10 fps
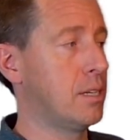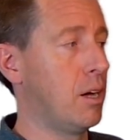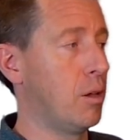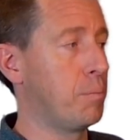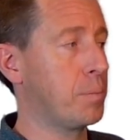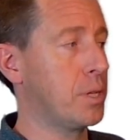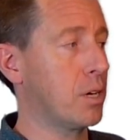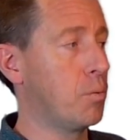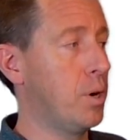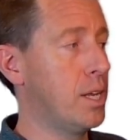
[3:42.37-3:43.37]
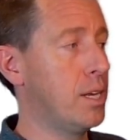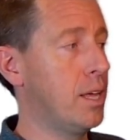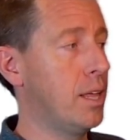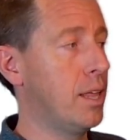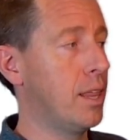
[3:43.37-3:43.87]
I'll click one,
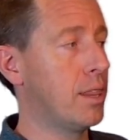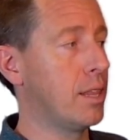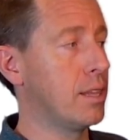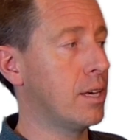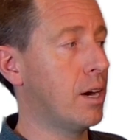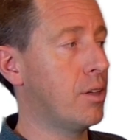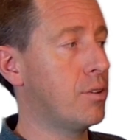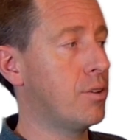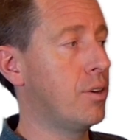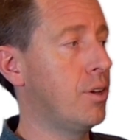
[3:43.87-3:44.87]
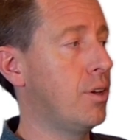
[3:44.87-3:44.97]
then the other.